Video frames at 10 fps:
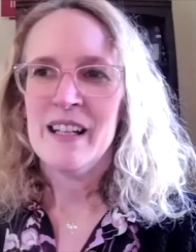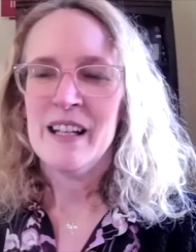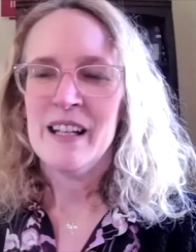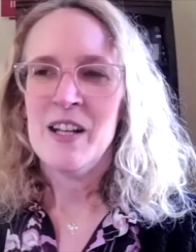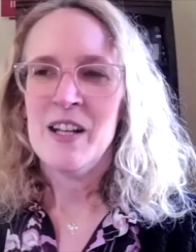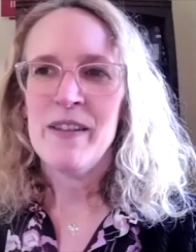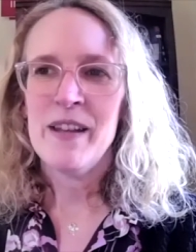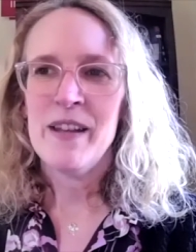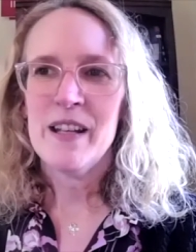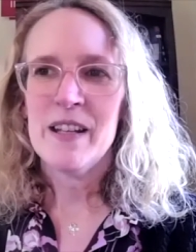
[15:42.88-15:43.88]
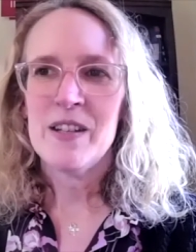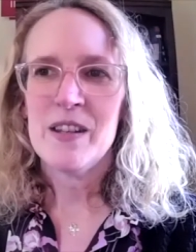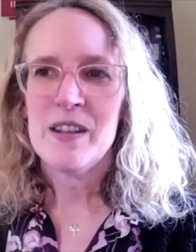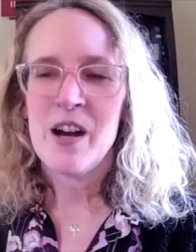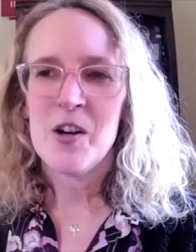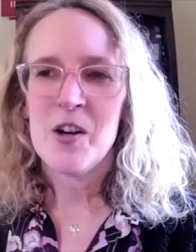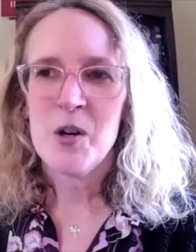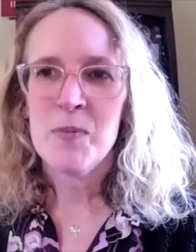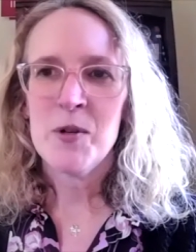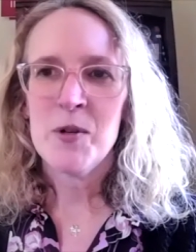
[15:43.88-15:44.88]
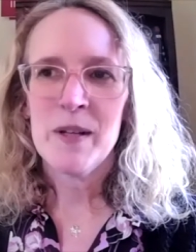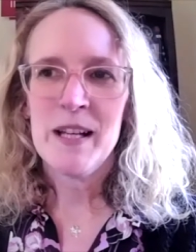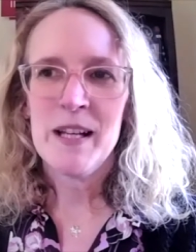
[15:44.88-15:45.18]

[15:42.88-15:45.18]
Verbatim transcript: you know, I think our scripture really